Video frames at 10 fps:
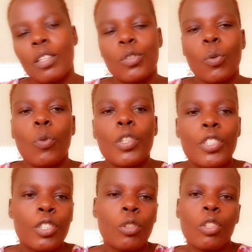So what
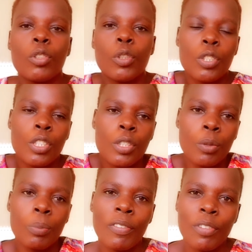should you not do
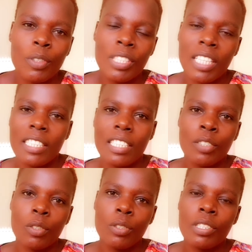before you start
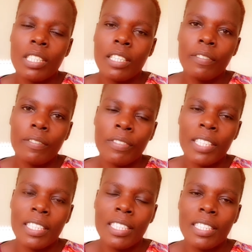introducing
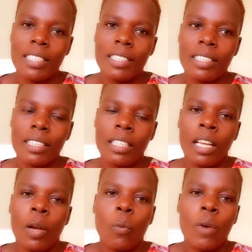feeds?
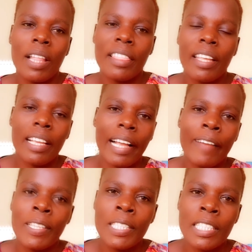One thing
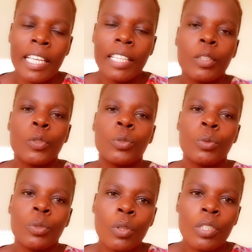I will say, do
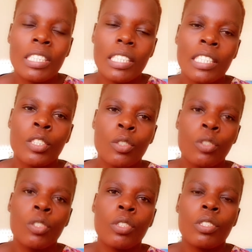not
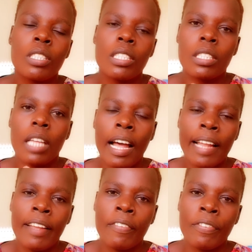introduce
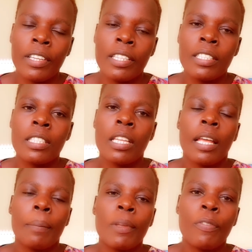other feeds
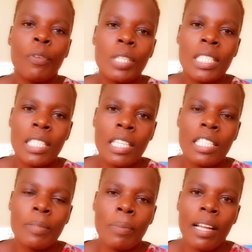before
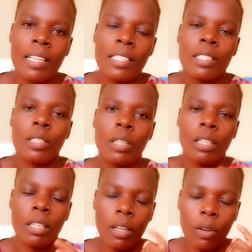6 months
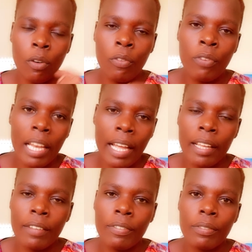of
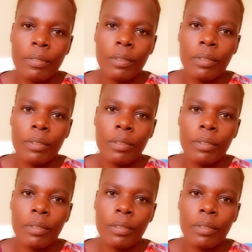life